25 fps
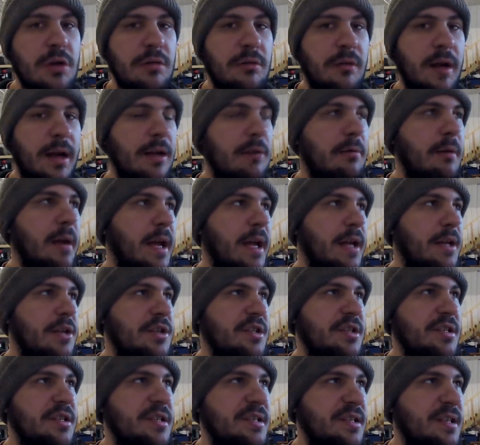right away
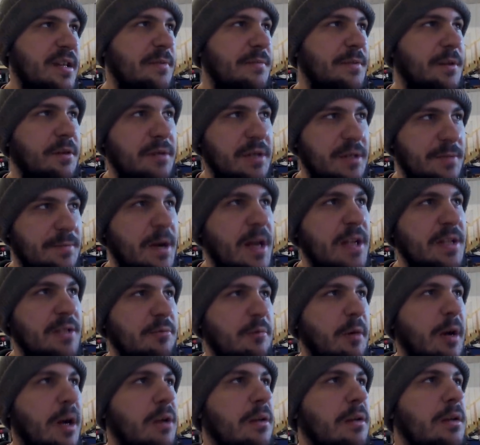just to see if it responds
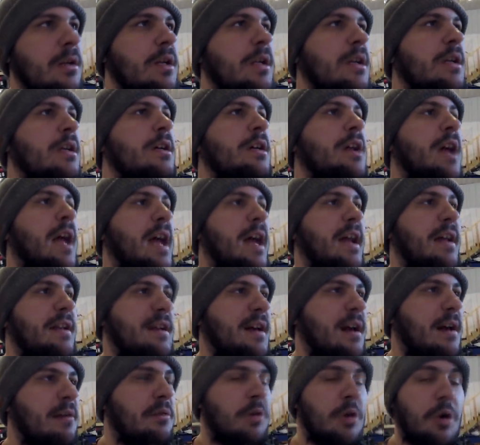well, and
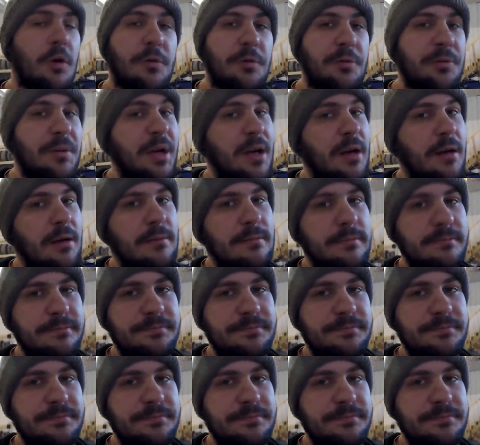uh, we'll go from there.